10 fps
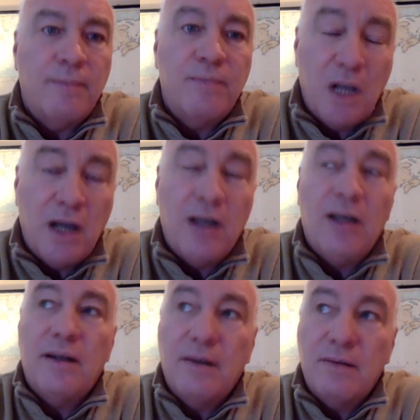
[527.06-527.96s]

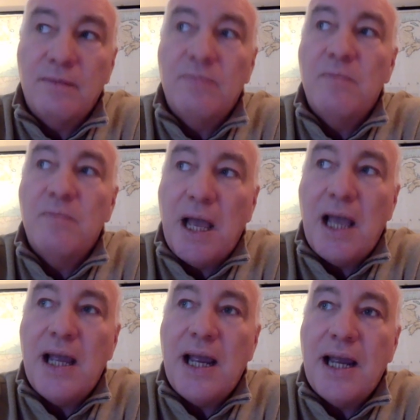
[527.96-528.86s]

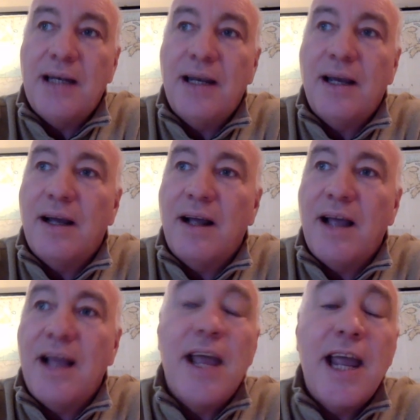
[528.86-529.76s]
And
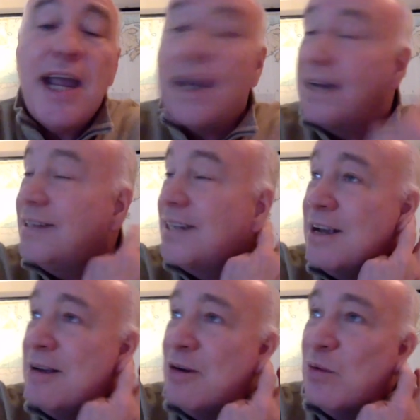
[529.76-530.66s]
then
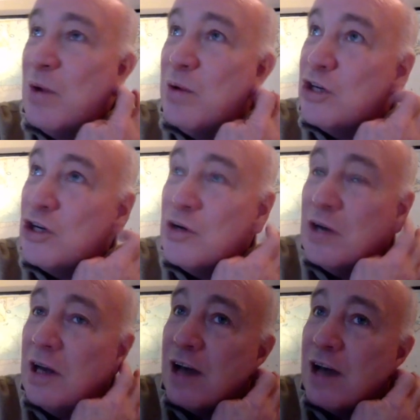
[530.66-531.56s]
we were shooting a
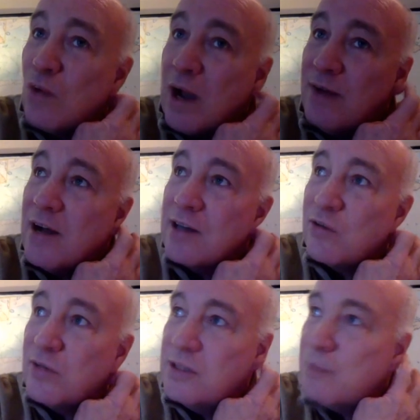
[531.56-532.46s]
lot of white
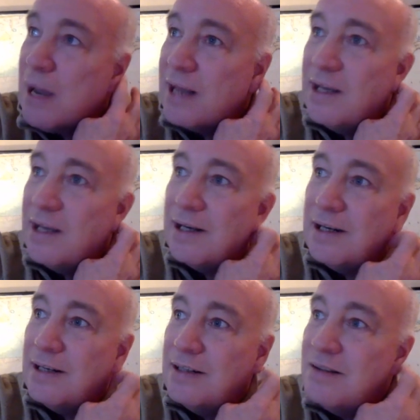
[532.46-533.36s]
phosphorus back then,
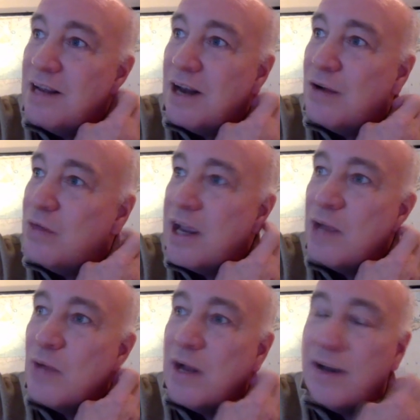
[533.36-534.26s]
and he
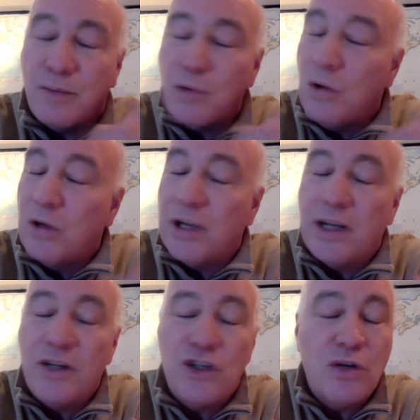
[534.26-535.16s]
wound up rolling in
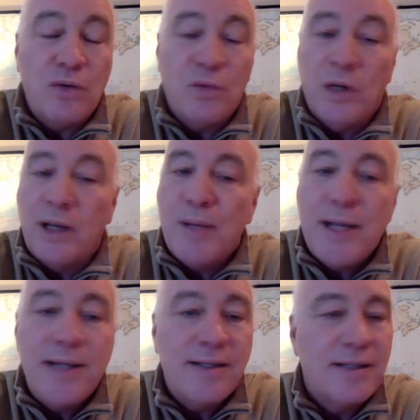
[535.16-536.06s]
shooting Willie
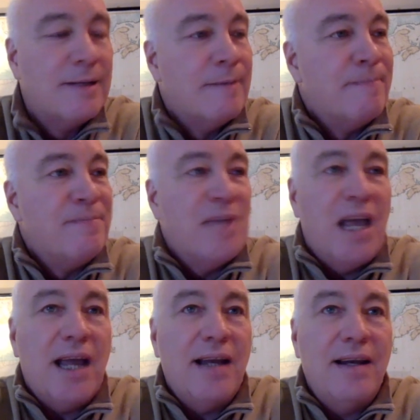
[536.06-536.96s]
Pete's,
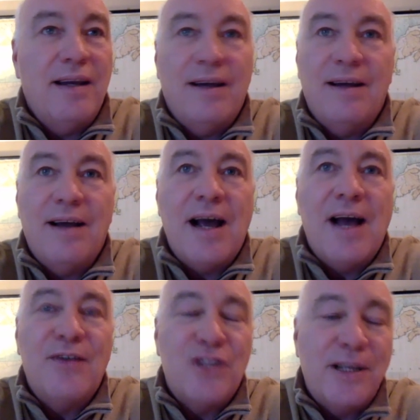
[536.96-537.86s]
and
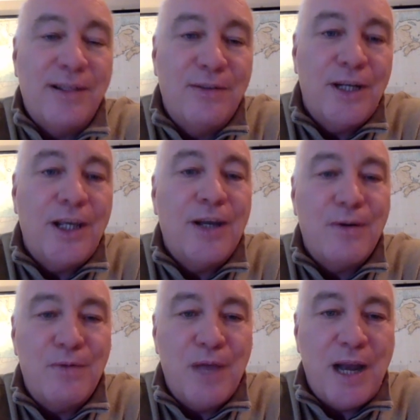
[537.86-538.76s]
I've seen the
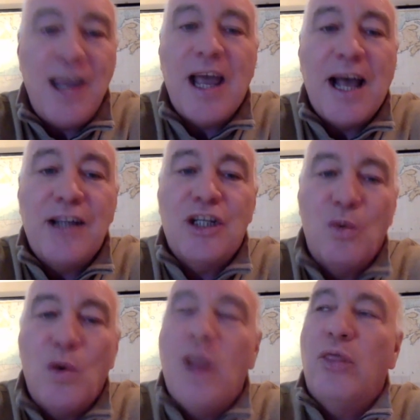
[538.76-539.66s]
video that he actually
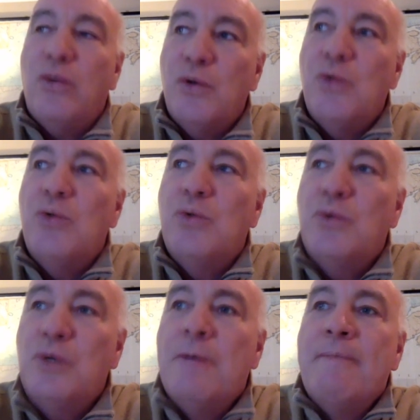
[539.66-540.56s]
went through
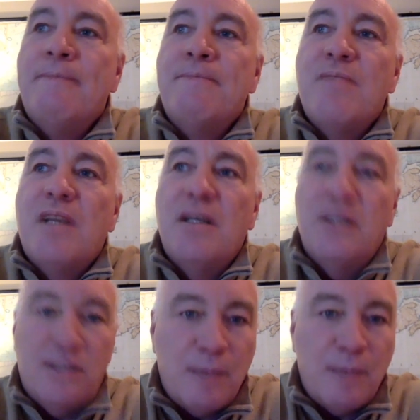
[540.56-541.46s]

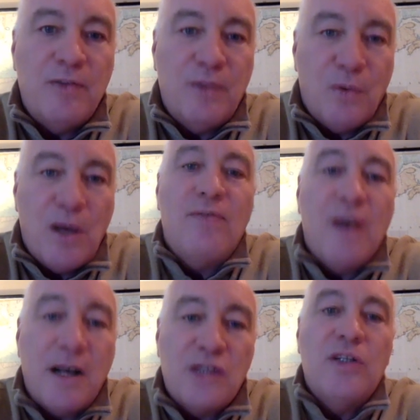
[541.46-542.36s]
some of the white
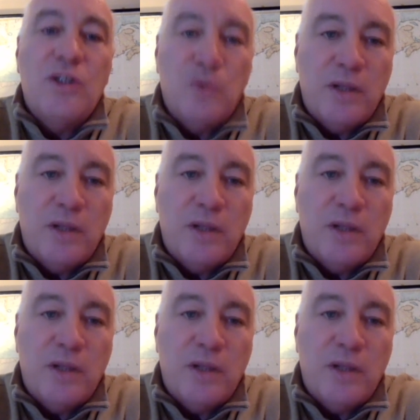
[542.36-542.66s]
phosphorus with his